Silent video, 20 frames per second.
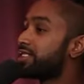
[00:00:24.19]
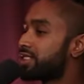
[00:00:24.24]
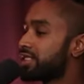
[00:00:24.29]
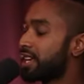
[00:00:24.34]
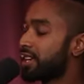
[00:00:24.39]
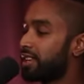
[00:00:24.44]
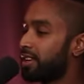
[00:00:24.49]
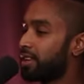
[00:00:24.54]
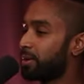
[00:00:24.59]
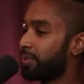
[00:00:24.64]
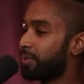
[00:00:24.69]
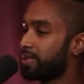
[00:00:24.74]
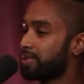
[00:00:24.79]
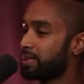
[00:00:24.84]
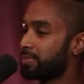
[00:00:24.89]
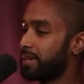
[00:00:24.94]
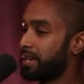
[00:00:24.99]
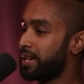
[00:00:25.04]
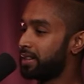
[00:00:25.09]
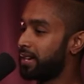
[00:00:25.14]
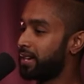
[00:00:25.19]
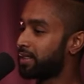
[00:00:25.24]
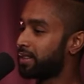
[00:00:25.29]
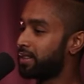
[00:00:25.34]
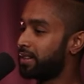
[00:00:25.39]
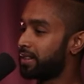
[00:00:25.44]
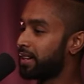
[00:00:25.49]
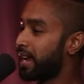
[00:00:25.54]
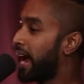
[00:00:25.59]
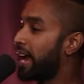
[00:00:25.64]
it's just like the other person being like
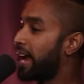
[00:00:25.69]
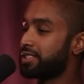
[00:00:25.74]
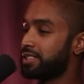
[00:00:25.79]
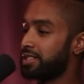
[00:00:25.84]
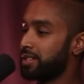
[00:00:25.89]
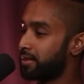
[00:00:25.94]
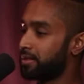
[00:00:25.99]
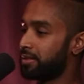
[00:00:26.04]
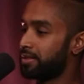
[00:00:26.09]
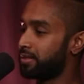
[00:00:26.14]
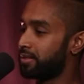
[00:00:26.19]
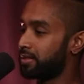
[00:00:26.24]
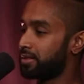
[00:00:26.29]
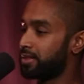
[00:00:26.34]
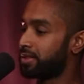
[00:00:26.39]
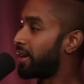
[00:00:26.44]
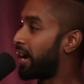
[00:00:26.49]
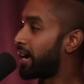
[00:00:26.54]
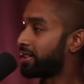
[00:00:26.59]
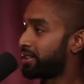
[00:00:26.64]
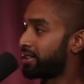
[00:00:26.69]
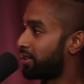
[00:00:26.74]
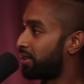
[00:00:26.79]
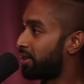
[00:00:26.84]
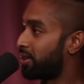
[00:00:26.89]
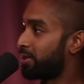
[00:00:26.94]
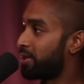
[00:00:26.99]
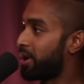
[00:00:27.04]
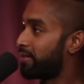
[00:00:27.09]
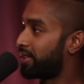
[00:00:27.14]
the casting
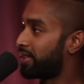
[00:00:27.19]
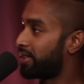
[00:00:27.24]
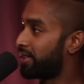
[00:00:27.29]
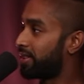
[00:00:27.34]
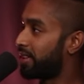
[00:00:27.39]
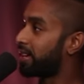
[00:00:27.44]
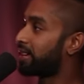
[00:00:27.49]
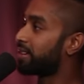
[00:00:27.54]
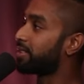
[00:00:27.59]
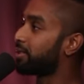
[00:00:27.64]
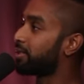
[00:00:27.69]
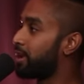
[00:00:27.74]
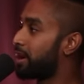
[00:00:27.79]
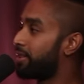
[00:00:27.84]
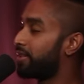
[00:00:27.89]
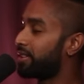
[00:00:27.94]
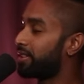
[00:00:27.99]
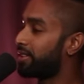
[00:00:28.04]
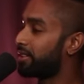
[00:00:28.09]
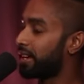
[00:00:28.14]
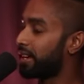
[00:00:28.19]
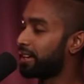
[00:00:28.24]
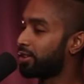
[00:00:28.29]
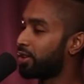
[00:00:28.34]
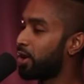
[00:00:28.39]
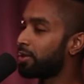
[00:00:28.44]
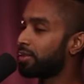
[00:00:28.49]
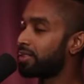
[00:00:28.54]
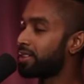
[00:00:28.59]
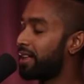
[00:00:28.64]
director or whoever like oh. whoever like
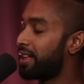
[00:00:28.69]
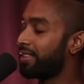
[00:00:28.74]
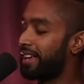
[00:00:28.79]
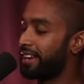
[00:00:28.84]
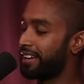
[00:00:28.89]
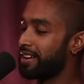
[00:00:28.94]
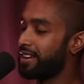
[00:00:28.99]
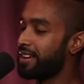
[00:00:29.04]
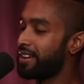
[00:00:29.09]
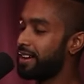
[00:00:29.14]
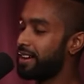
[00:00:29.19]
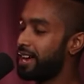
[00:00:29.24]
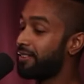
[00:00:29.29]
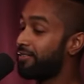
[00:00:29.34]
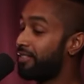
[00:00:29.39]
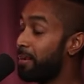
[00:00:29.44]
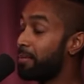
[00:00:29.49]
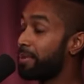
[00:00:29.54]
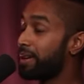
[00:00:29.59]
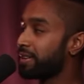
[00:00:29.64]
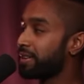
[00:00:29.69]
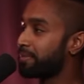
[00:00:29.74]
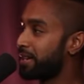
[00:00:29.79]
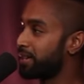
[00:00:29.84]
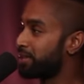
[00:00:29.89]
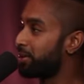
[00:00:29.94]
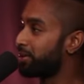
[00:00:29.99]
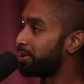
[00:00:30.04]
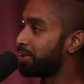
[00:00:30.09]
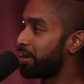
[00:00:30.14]
don't tell like if i'm gonna be
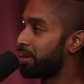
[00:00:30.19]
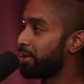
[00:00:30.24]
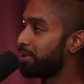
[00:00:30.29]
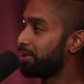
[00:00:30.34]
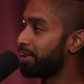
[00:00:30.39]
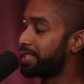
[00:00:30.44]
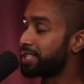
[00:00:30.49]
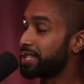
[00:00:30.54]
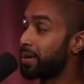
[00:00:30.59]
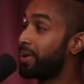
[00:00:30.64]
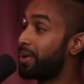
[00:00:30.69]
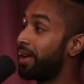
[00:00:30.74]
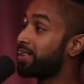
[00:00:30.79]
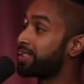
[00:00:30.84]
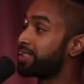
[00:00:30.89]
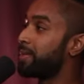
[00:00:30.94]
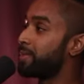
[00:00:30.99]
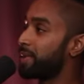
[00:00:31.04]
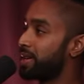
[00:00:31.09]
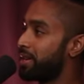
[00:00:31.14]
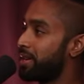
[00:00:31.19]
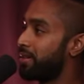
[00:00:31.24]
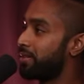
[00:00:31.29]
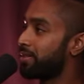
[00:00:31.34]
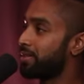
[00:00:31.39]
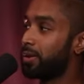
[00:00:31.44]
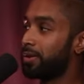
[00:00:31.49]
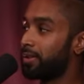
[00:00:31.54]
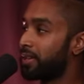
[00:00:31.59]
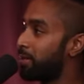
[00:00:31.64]
told no let someone else tell me no
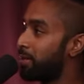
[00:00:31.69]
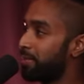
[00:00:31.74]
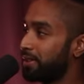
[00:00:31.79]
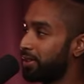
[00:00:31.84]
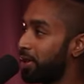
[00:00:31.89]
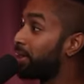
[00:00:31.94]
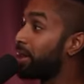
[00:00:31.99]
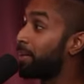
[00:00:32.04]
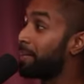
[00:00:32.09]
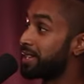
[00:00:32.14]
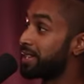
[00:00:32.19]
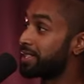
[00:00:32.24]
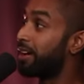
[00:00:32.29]
don't tell don't let